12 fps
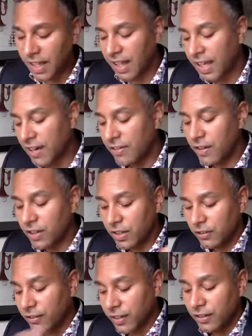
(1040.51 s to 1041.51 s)
hero
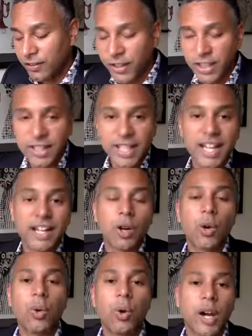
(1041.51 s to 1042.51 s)
confront the villain and
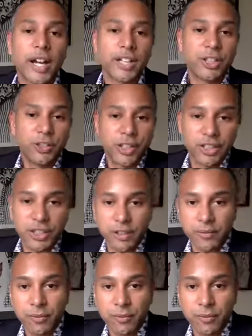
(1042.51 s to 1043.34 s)
acquire treasure?